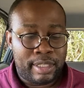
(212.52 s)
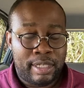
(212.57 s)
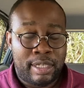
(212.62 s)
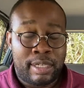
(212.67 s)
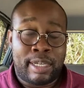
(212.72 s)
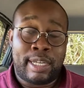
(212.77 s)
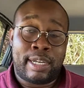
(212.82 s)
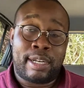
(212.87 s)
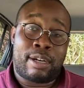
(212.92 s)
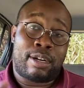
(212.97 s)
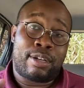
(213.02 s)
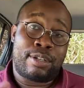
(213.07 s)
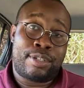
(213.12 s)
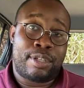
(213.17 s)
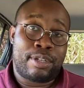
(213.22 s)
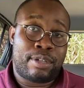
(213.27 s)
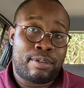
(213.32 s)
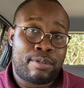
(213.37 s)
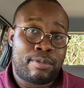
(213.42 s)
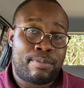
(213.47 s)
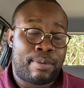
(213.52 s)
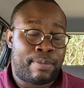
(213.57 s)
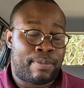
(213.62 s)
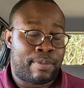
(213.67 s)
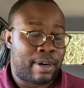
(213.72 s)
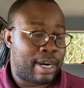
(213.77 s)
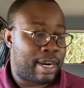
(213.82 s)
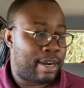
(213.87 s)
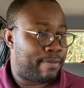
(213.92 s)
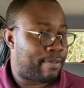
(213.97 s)
And also, before
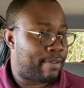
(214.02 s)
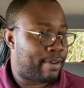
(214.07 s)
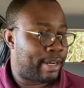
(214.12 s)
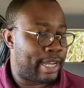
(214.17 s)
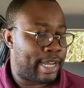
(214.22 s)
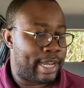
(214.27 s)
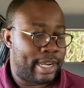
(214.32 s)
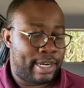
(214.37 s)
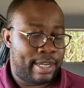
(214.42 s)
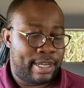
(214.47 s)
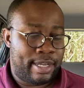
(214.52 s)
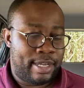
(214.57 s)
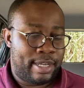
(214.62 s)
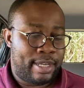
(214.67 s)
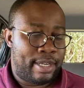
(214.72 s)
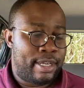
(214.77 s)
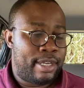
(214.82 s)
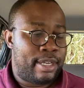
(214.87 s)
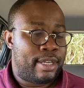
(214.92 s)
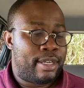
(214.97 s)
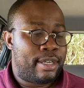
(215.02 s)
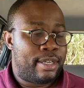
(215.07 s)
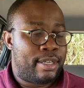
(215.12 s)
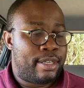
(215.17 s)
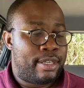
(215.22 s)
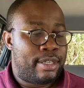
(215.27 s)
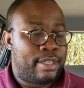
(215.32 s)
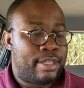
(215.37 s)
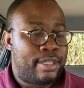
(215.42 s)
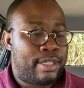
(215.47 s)
I forget,
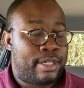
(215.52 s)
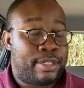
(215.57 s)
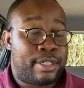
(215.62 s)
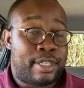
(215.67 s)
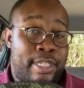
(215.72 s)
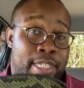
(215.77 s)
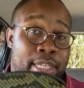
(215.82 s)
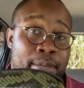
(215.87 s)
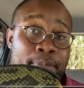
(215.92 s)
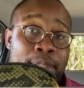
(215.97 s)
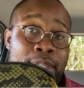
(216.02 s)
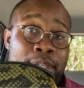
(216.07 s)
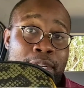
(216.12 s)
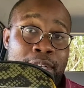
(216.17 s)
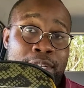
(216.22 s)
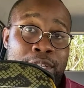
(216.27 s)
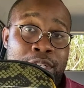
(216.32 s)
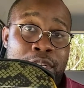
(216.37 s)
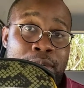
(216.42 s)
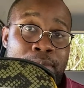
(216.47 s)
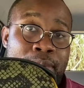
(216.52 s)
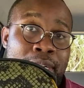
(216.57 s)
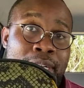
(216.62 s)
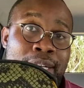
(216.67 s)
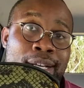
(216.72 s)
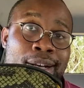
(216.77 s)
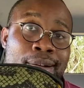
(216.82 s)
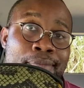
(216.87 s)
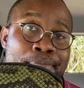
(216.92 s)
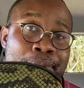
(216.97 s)
there's a similar instrument,
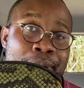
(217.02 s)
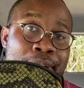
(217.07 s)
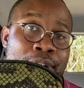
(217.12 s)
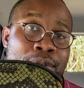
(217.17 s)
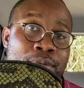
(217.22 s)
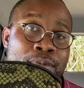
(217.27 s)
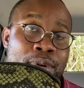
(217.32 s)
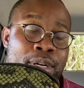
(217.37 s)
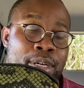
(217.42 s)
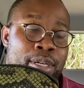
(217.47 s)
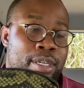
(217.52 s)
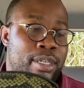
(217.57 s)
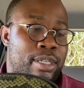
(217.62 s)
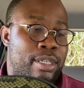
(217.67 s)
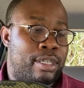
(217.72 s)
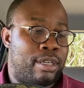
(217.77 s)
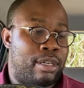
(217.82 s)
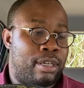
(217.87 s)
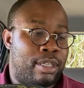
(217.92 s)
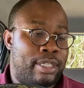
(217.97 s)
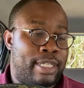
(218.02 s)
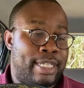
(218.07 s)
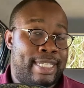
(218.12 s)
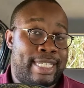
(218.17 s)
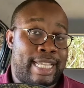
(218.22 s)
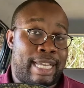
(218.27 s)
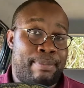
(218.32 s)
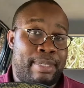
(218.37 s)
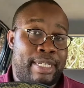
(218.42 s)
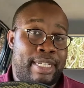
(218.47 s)
a bigger one, called the
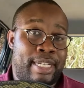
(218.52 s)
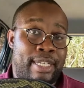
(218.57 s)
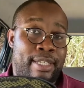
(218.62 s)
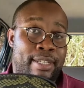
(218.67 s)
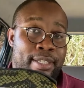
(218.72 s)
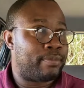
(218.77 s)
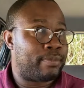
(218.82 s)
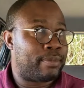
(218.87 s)
shamisen,